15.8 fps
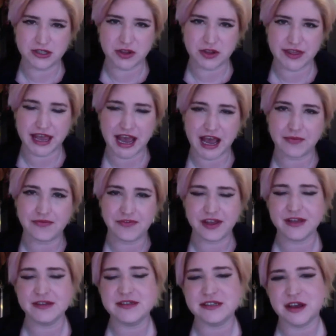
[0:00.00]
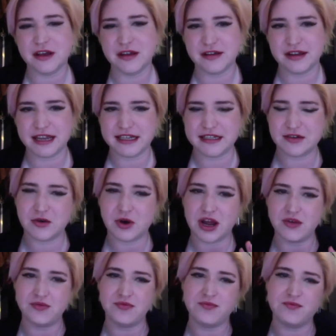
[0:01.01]
So the app feels like it's quite
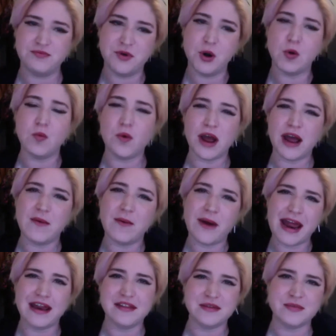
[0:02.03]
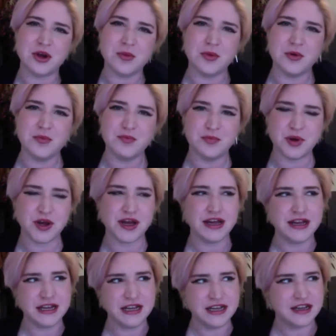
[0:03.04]
a long way away at the moment,
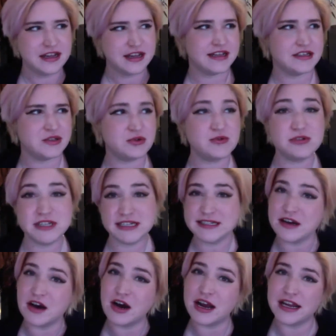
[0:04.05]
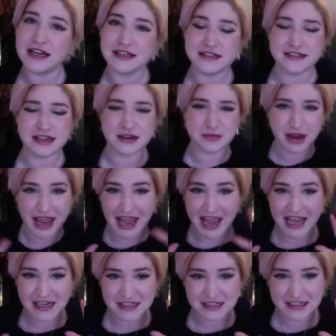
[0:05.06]
but it's all designed in my
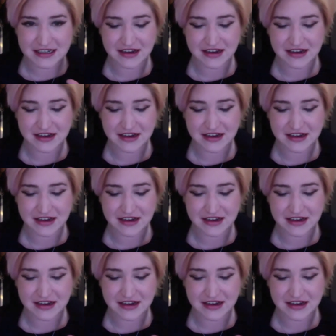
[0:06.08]
head,